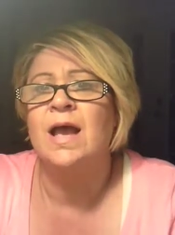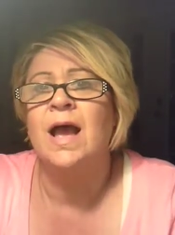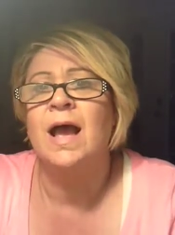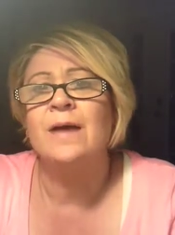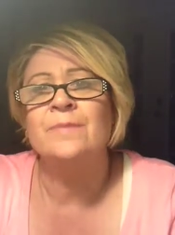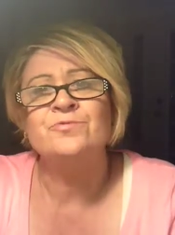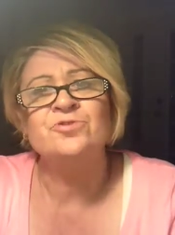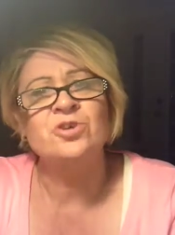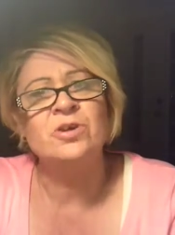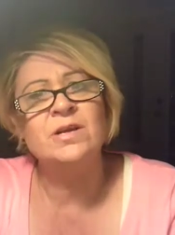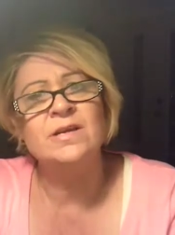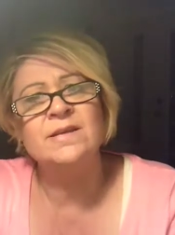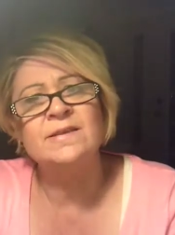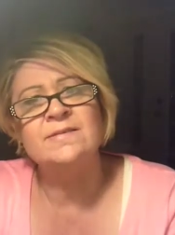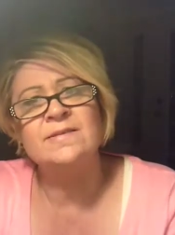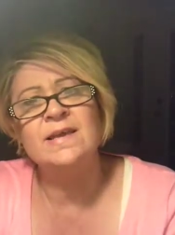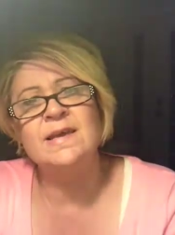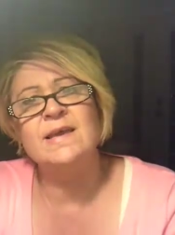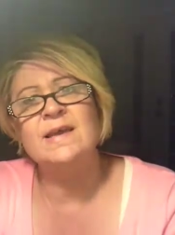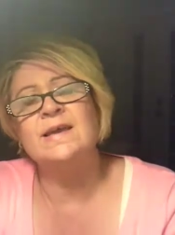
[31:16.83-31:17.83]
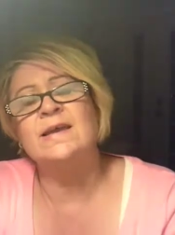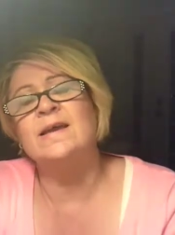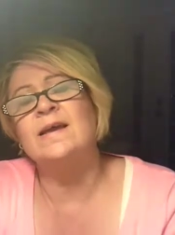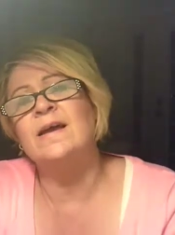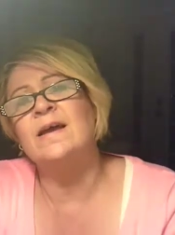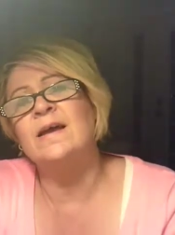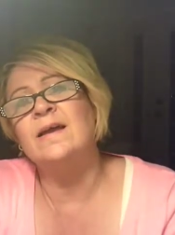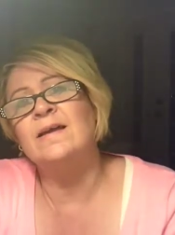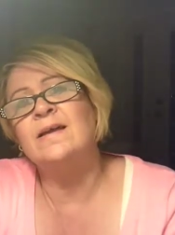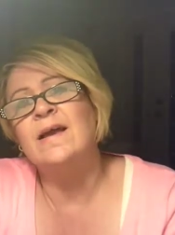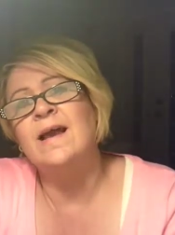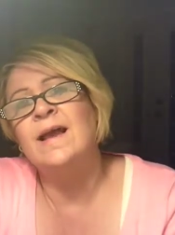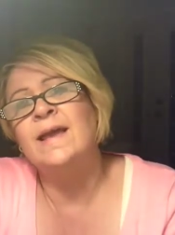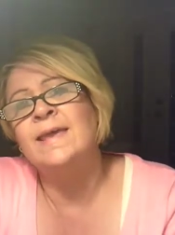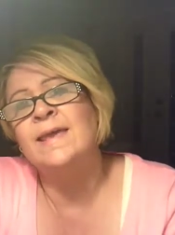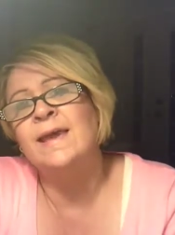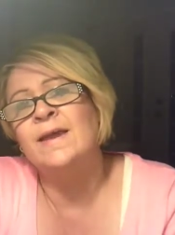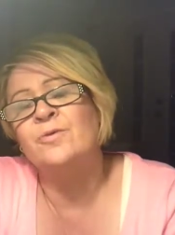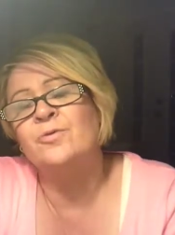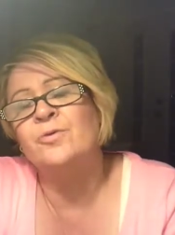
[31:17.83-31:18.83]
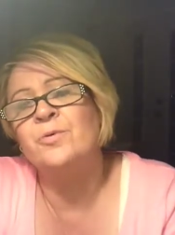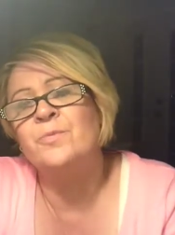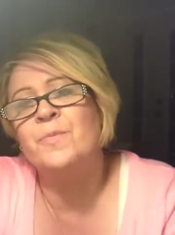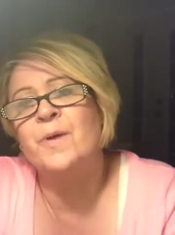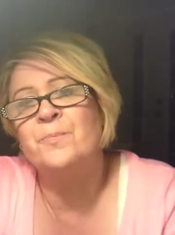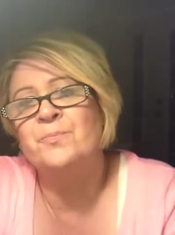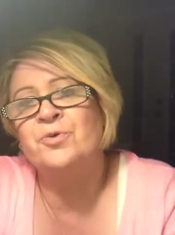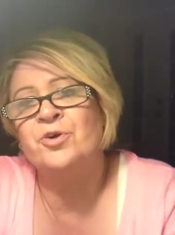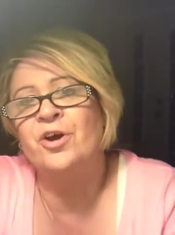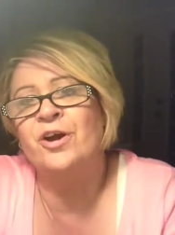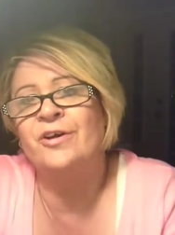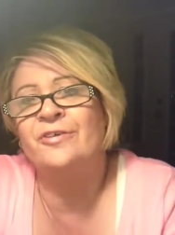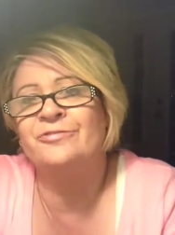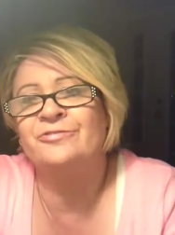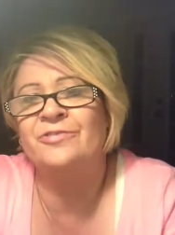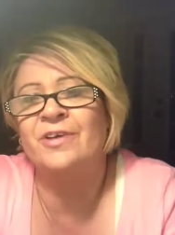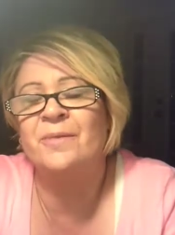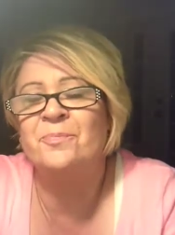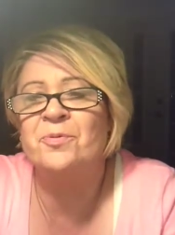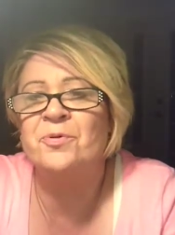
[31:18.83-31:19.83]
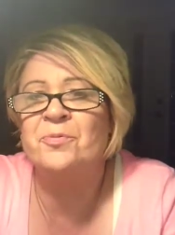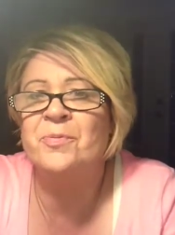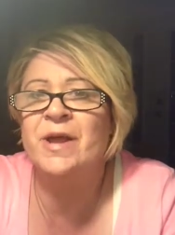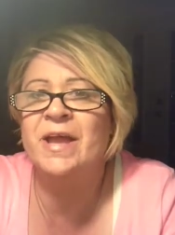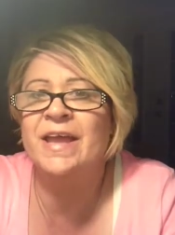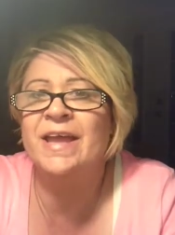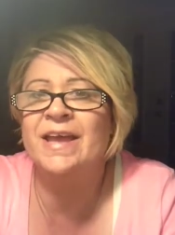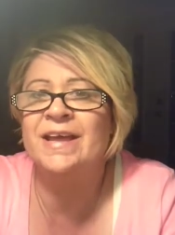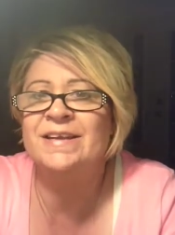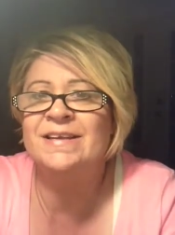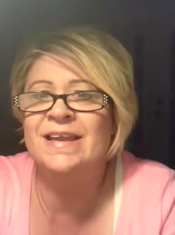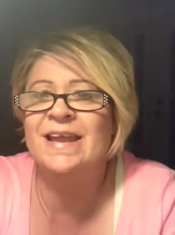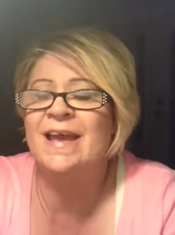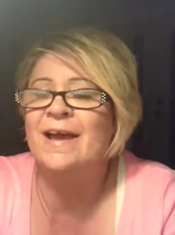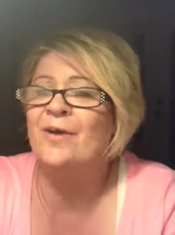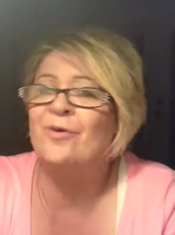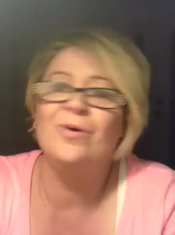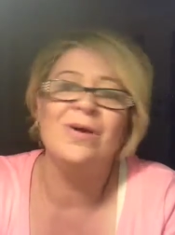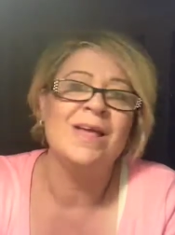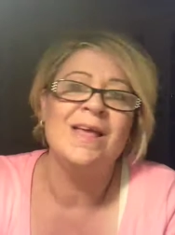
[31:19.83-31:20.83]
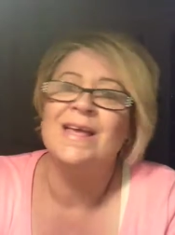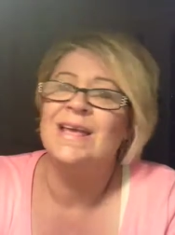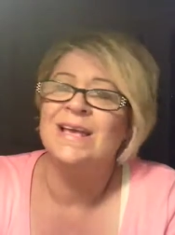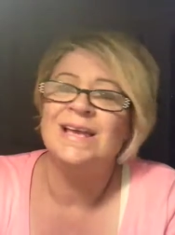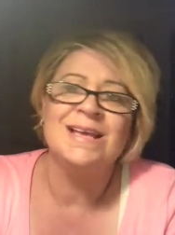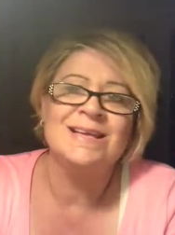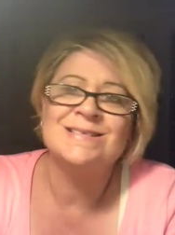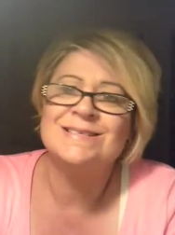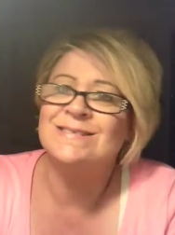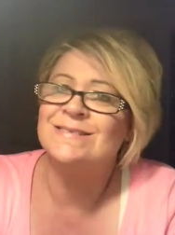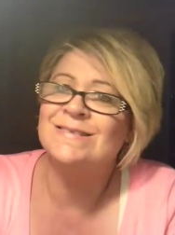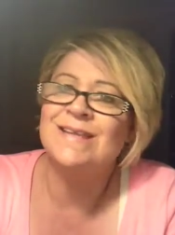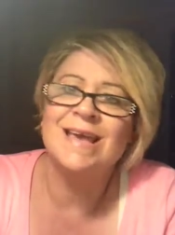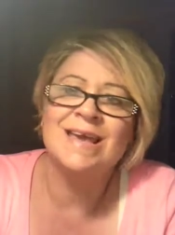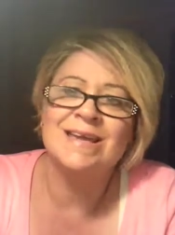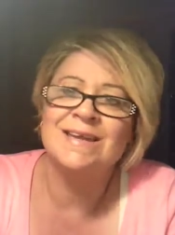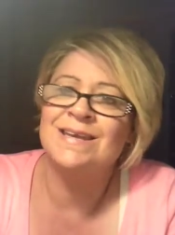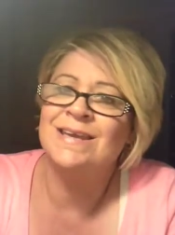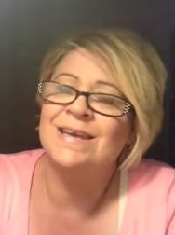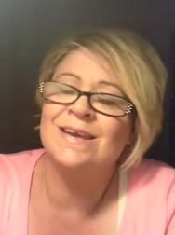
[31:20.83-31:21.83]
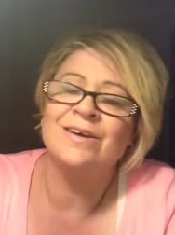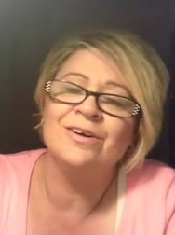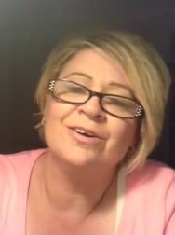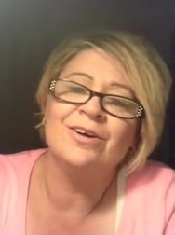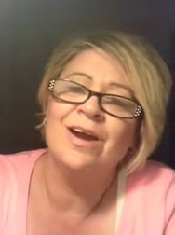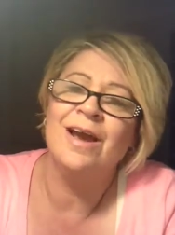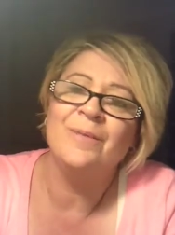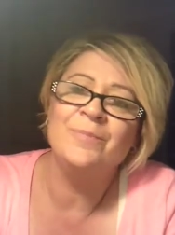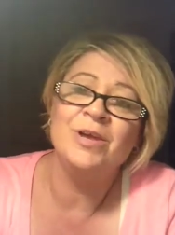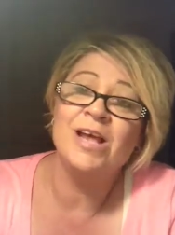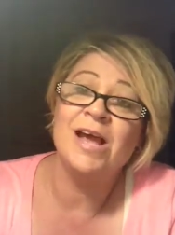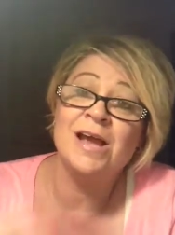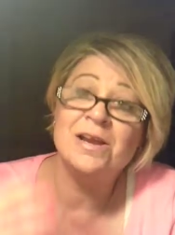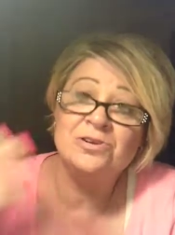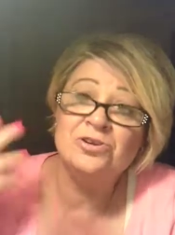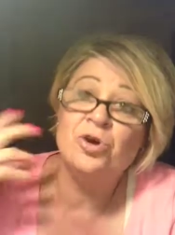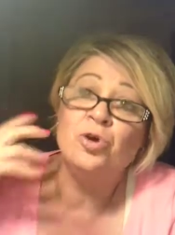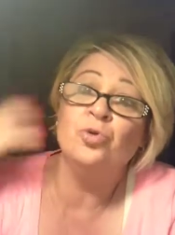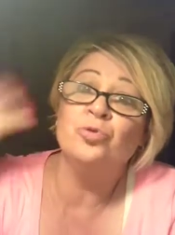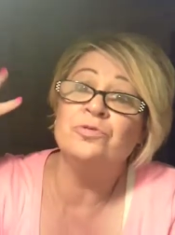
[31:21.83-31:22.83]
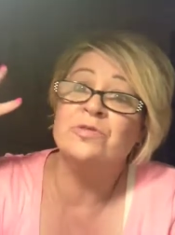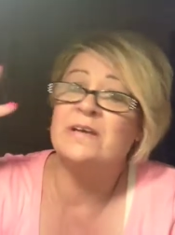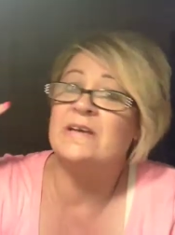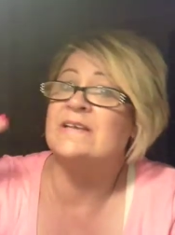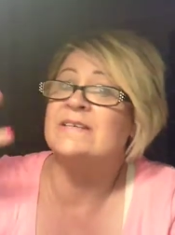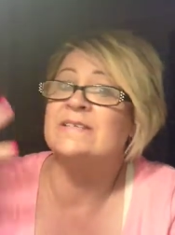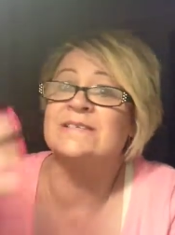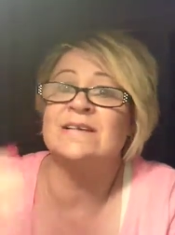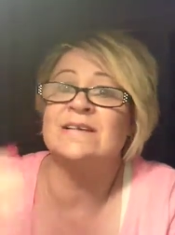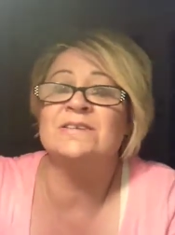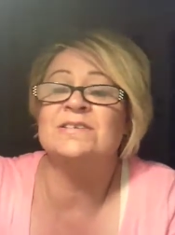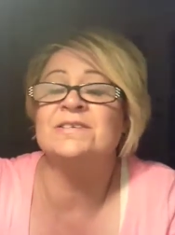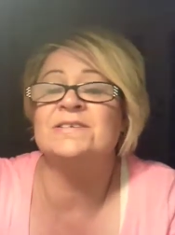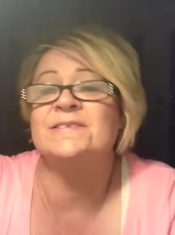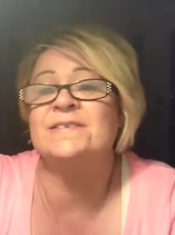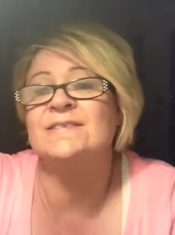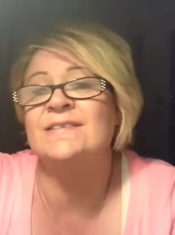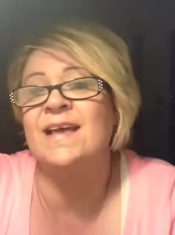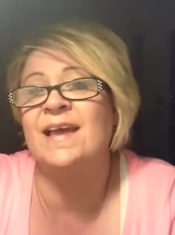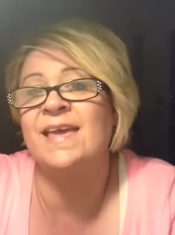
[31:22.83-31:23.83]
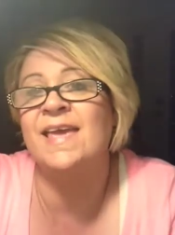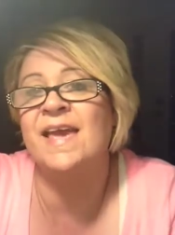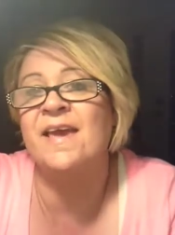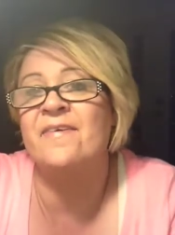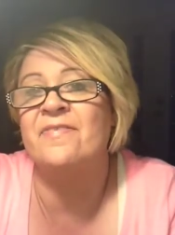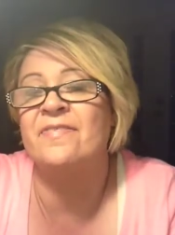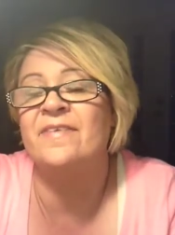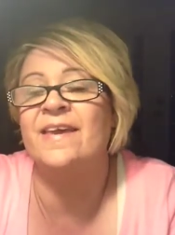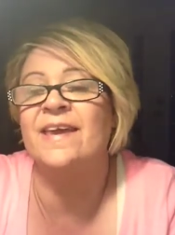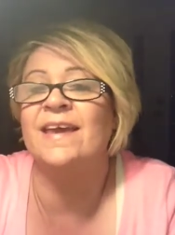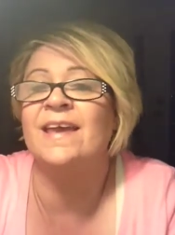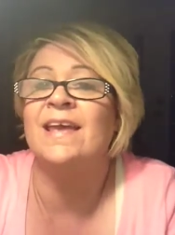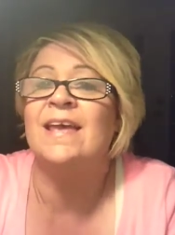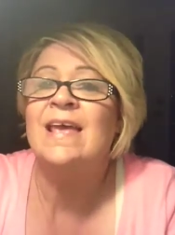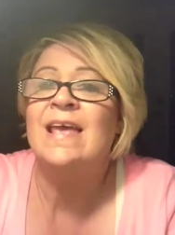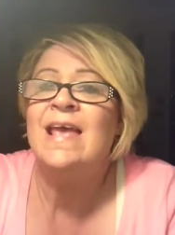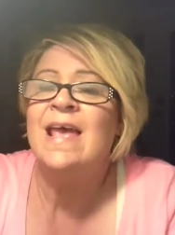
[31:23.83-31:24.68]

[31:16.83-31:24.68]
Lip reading: I'm trying to think. I can't remember off the top of my head now. It's late here. I mean, I know this. I can't think.